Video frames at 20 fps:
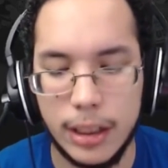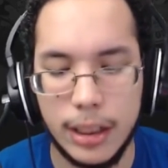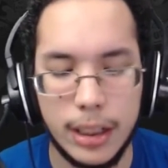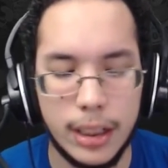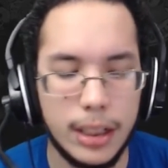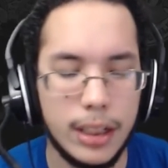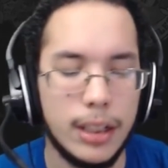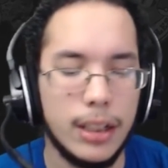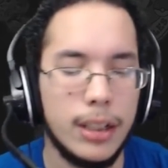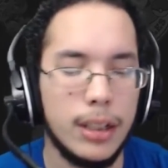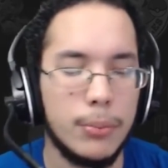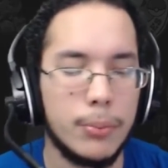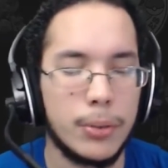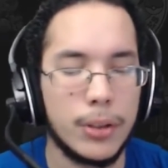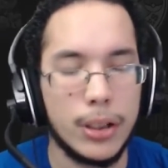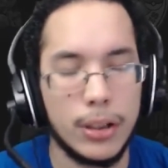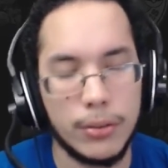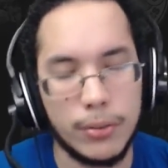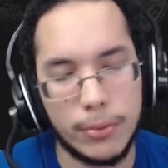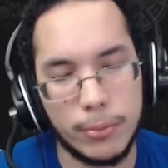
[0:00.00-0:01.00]
It put
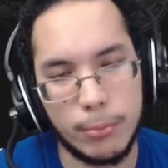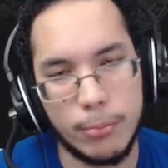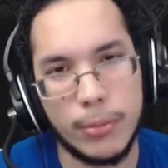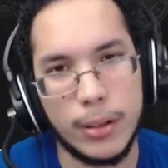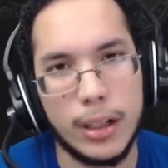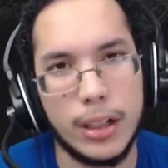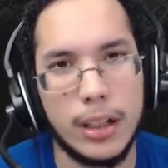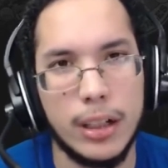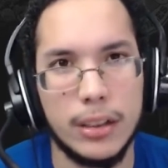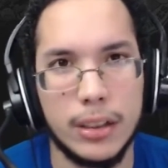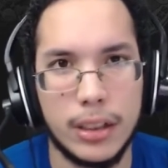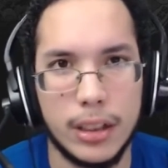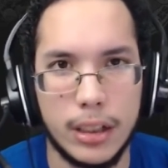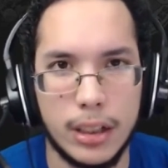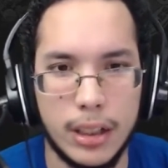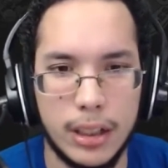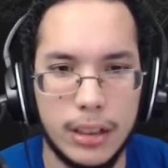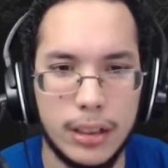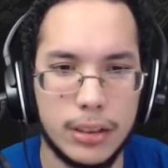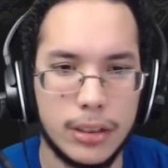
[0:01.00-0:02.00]
off
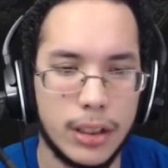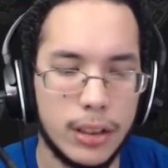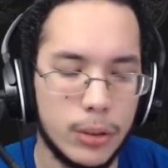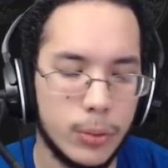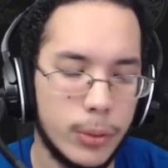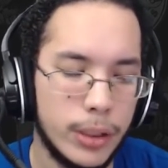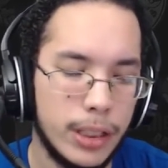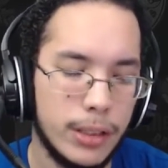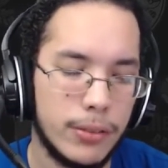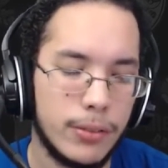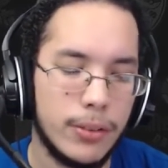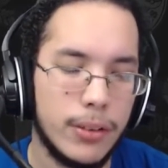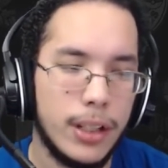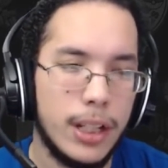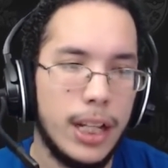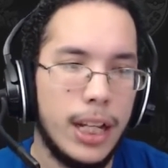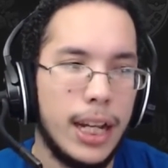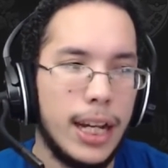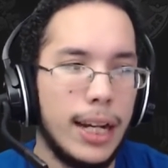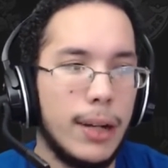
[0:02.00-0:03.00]
the thunder wave.
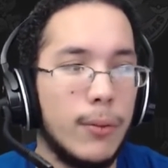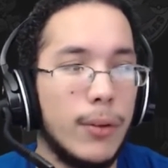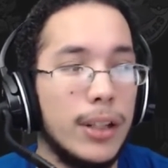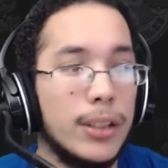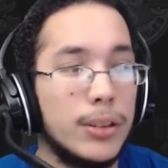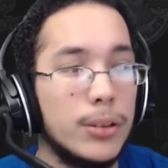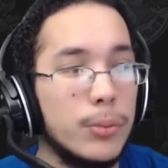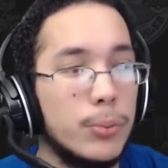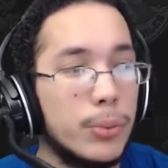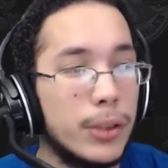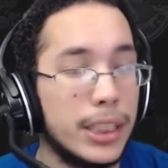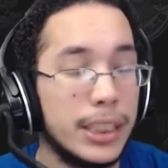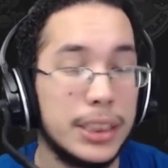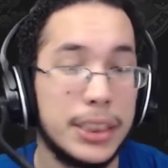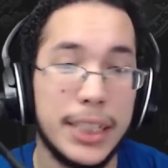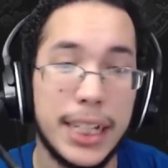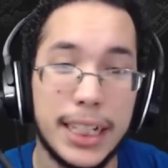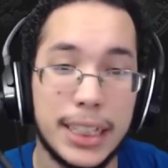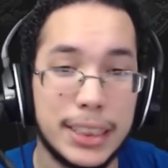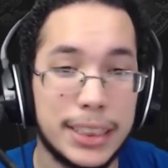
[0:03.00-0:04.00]
I wanted to bring a
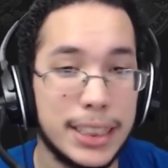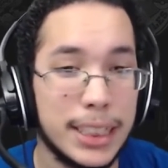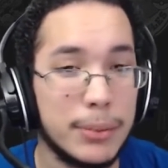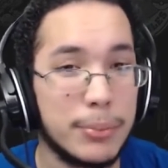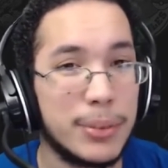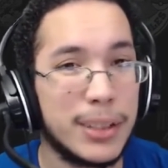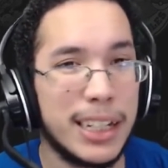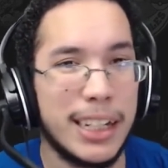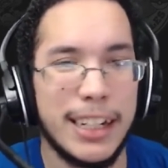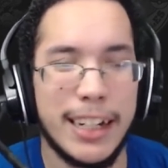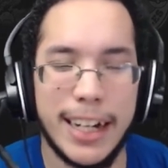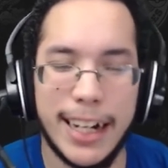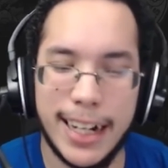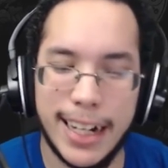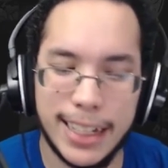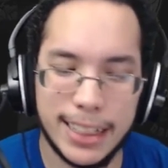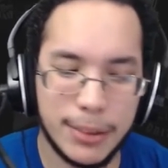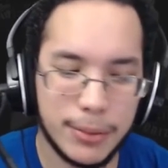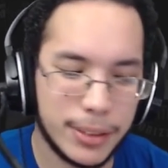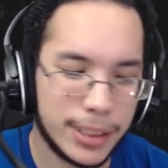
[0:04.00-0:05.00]
jank set, but
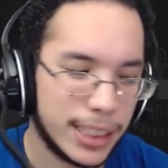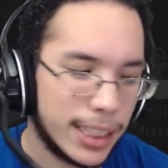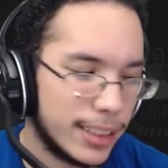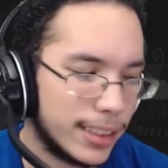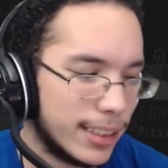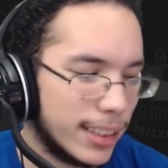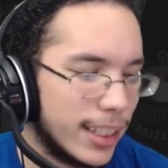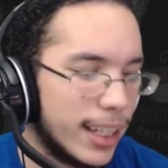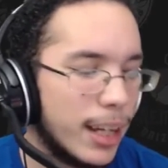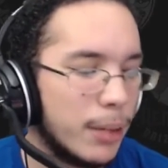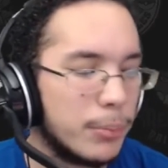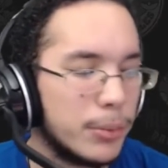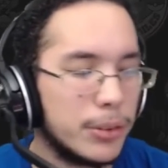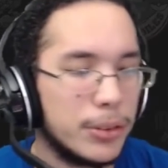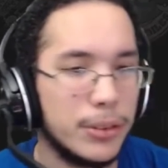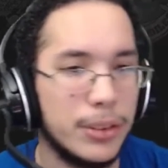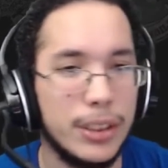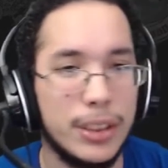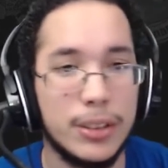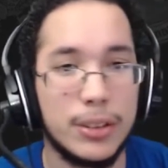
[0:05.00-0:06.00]
I never got the
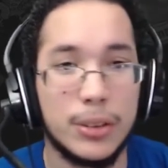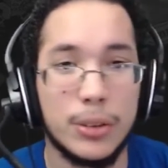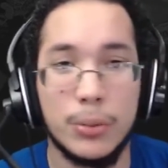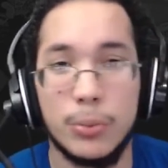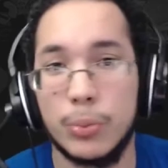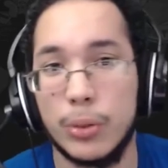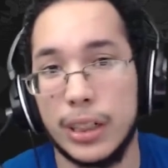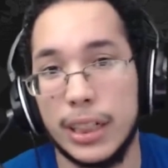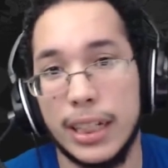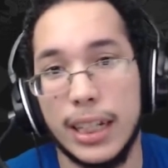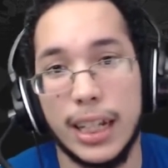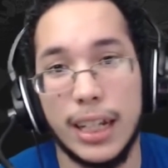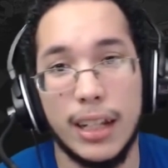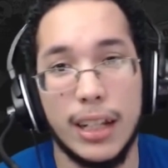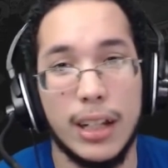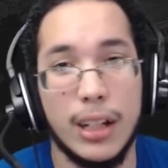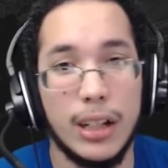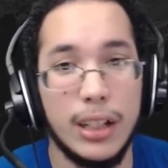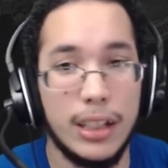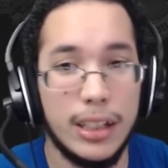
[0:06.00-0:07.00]
opportunity to bring it
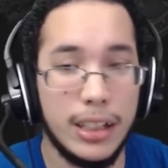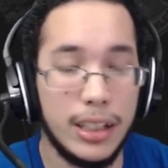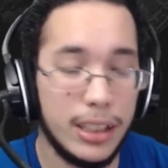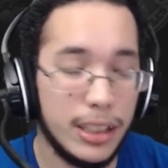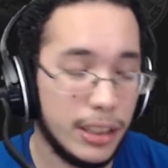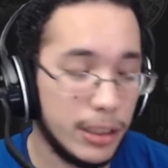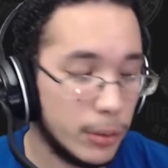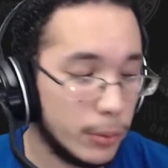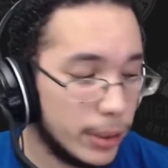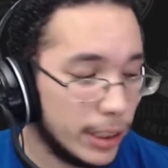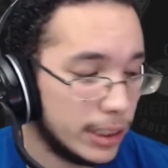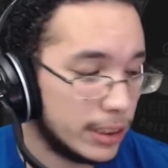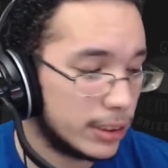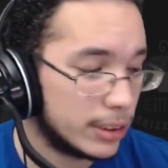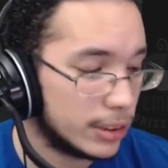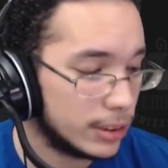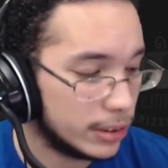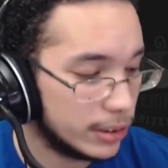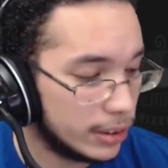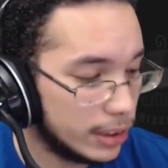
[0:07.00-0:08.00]
either way,
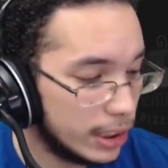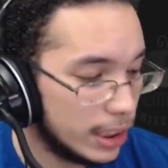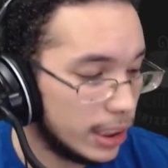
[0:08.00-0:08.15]
so